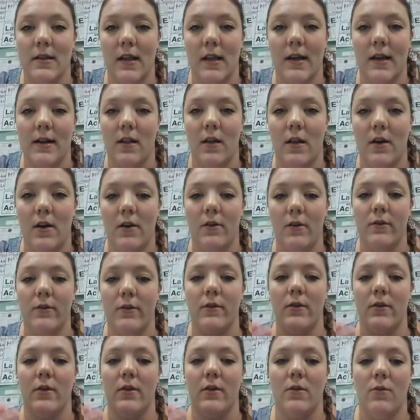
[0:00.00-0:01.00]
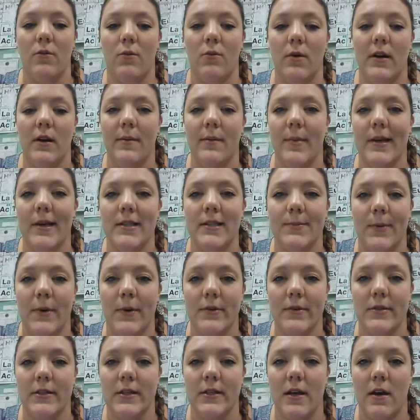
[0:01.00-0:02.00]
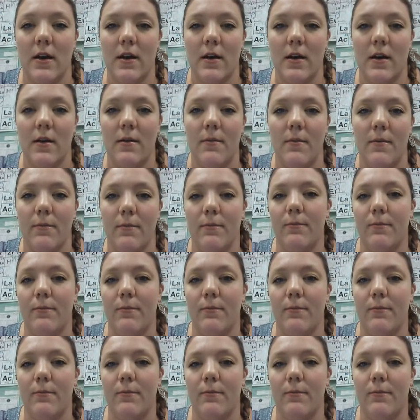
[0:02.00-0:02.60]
let alone what am I supposed to